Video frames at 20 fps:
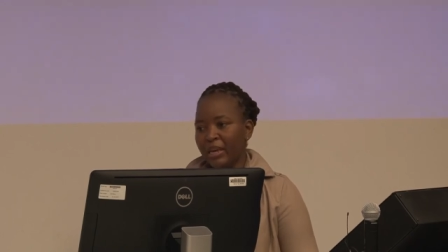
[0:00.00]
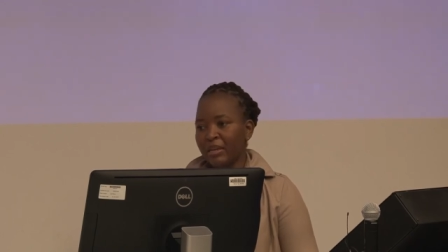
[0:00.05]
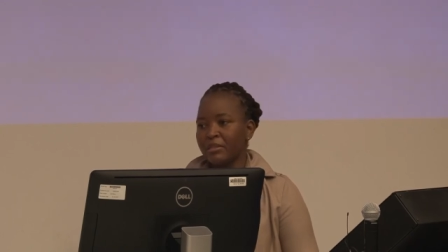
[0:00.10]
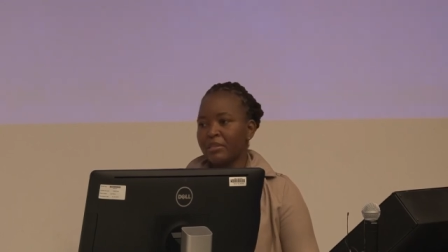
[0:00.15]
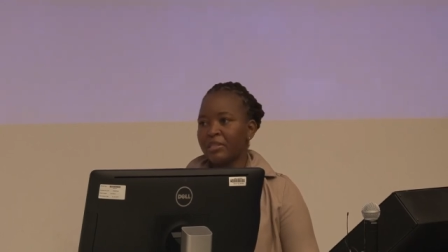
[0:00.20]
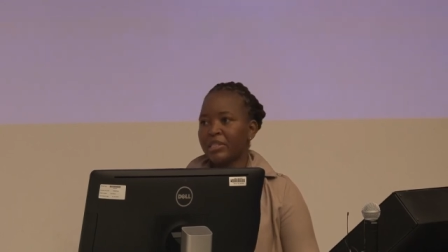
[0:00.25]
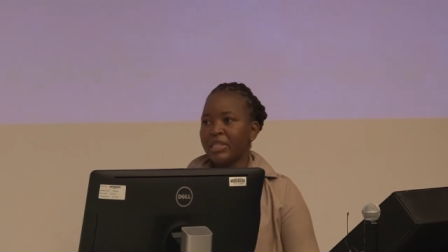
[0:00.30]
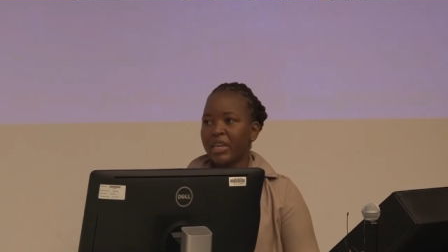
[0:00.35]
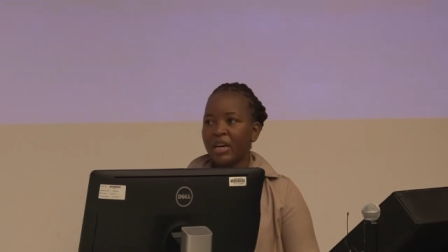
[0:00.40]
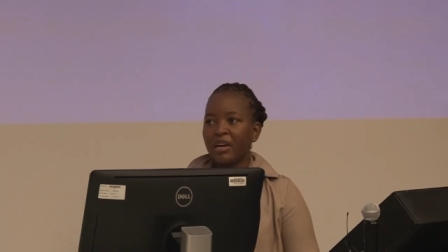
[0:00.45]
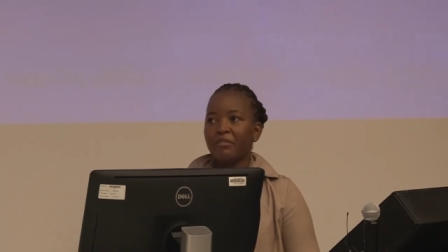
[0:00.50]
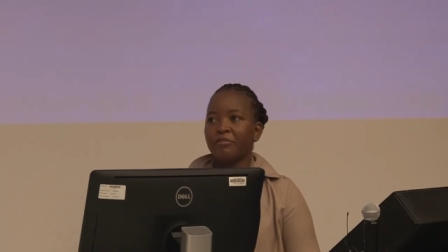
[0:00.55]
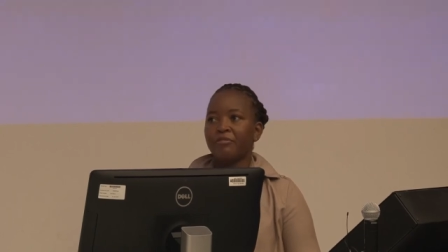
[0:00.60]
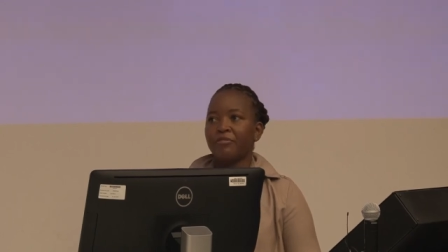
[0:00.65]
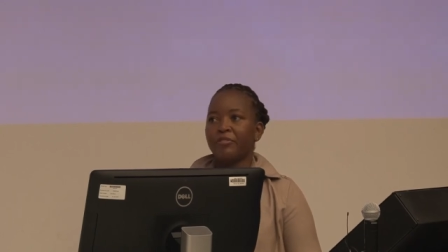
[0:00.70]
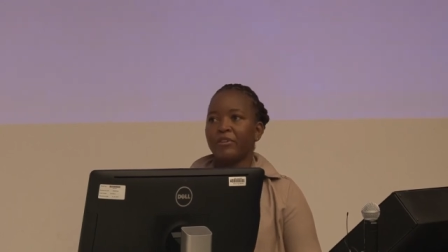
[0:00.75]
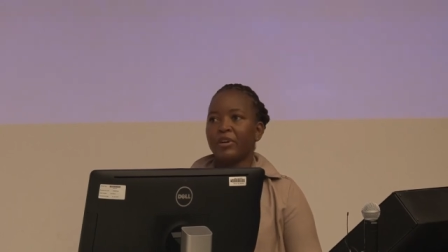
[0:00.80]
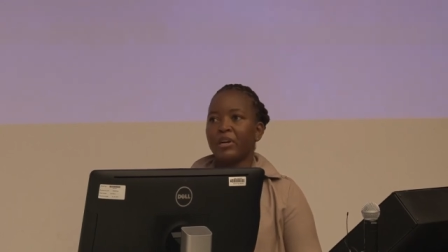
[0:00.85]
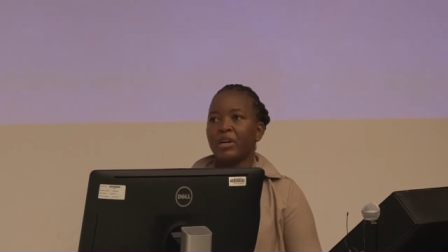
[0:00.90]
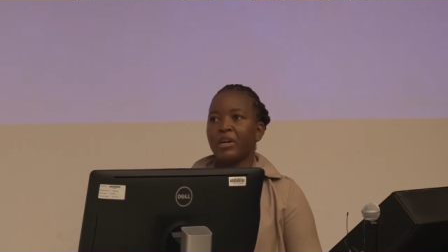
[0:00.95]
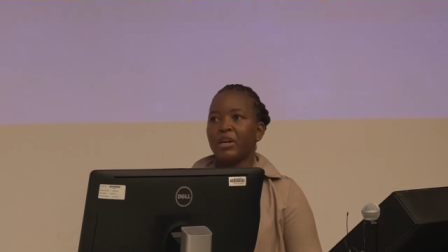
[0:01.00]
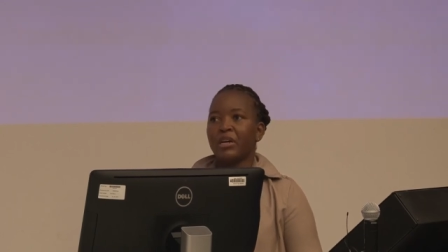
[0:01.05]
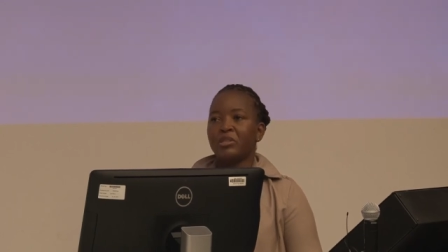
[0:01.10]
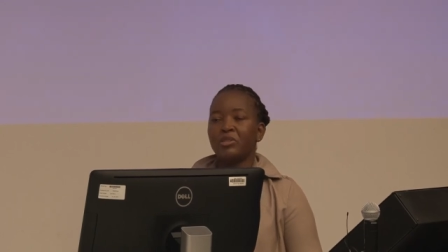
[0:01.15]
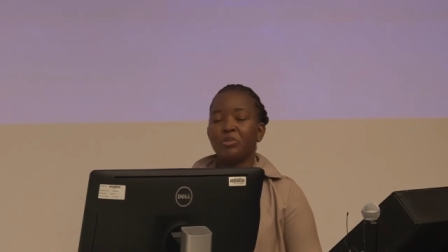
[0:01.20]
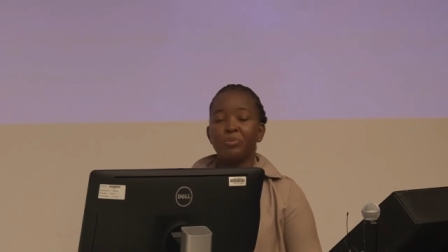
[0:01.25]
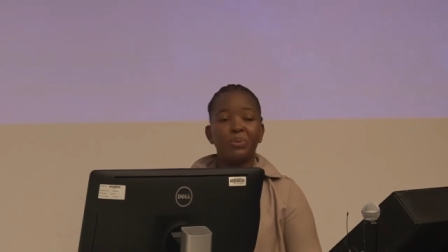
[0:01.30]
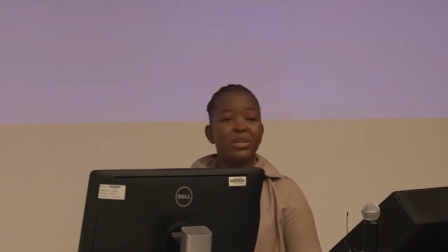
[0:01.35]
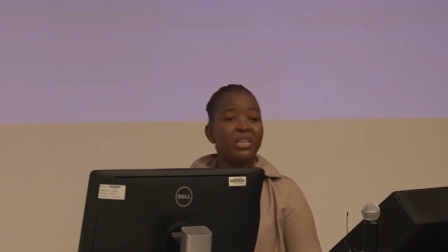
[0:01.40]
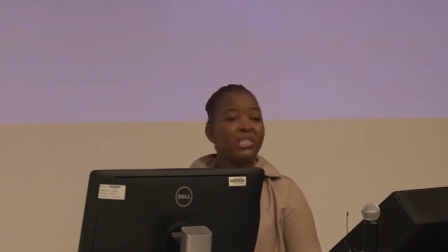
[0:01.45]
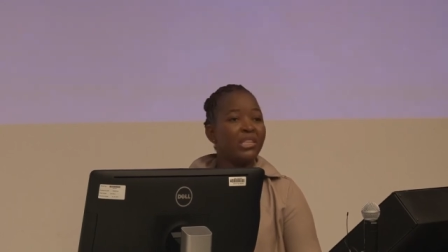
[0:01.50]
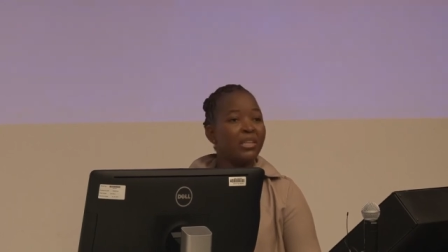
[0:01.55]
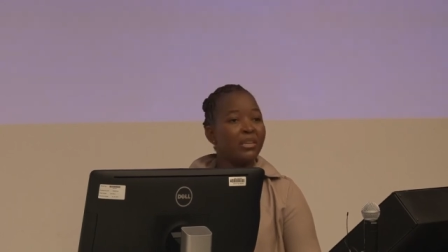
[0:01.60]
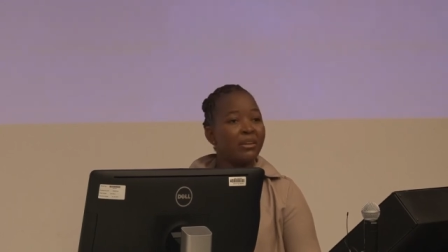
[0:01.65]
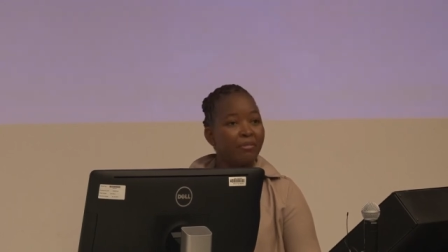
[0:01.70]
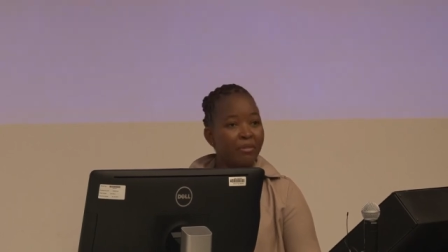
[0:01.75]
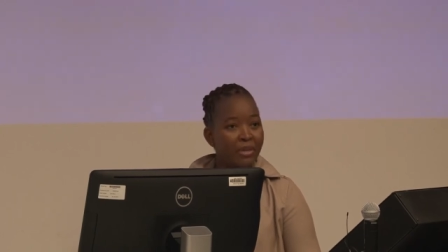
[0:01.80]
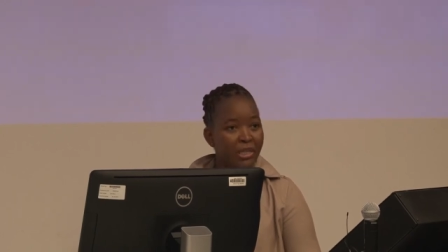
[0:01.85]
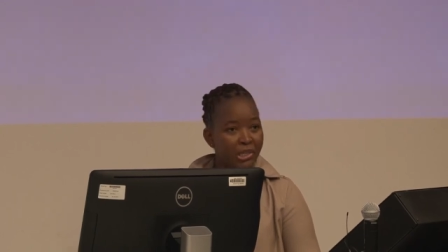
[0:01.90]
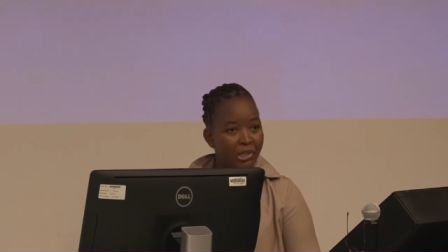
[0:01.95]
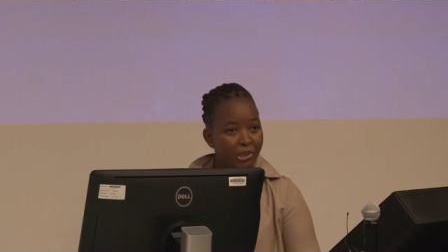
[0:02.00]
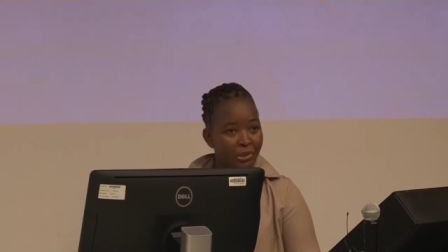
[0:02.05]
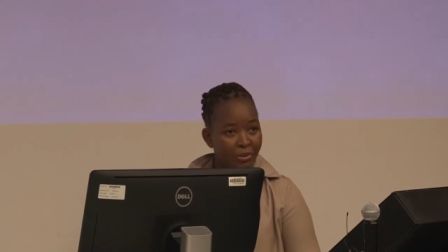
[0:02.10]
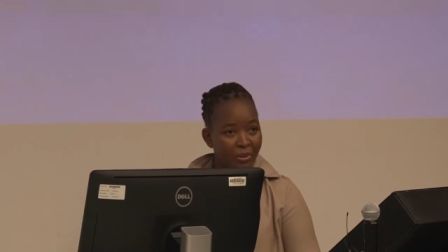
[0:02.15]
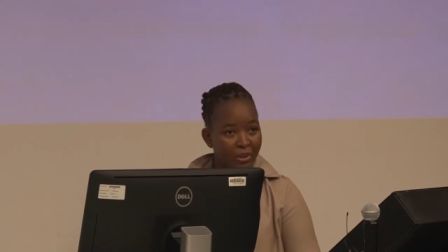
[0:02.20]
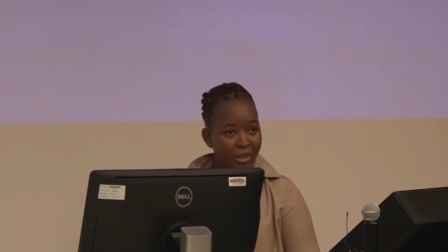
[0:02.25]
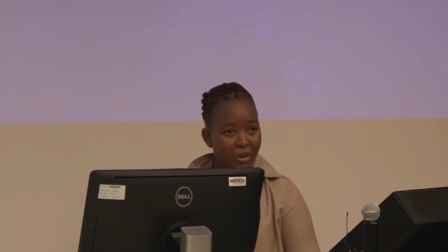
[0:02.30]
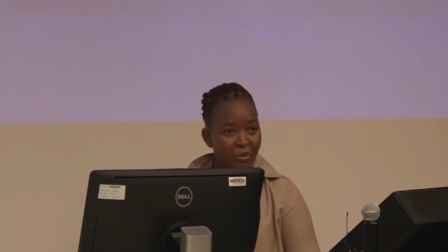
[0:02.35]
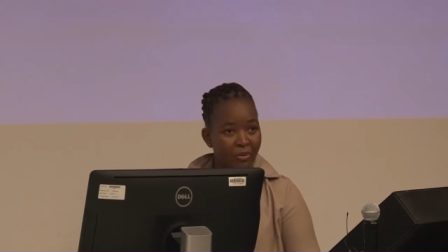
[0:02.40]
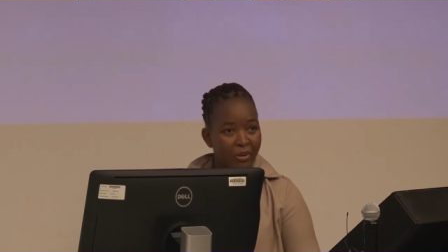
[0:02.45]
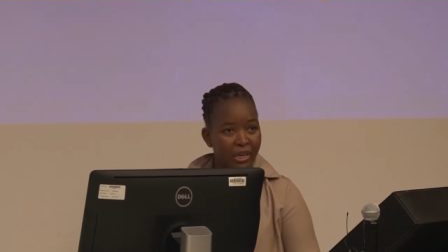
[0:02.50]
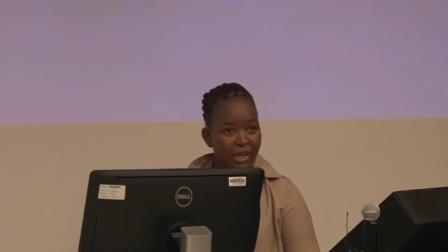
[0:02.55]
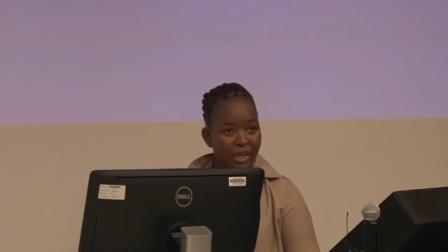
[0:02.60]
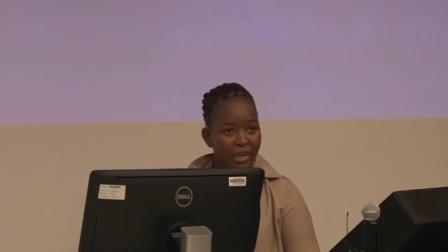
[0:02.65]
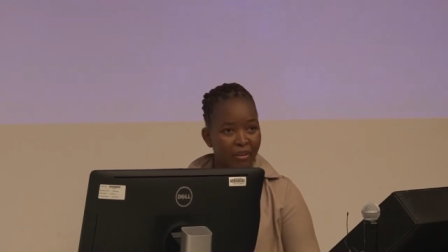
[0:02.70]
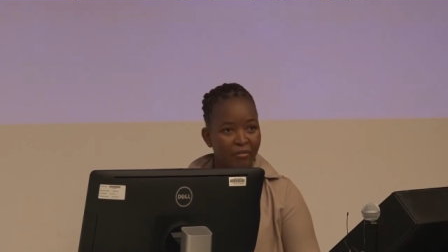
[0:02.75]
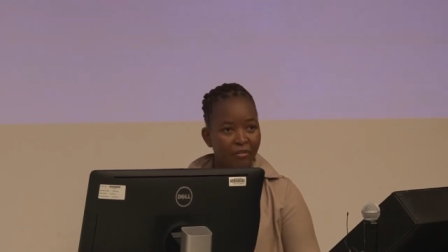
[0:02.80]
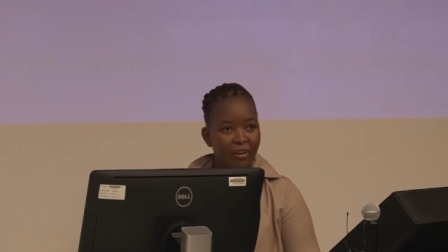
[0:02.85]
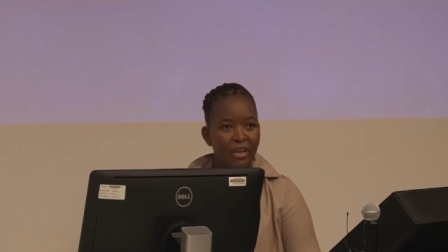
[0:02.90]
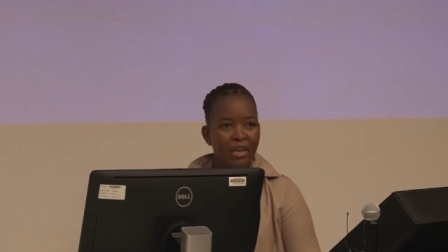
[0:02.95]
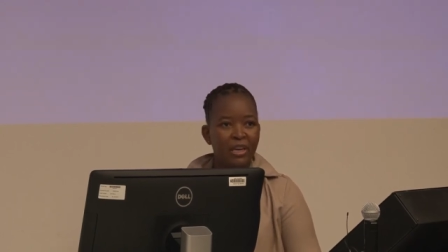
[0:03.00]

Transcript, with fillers: staff uh, to patient ratio that we have.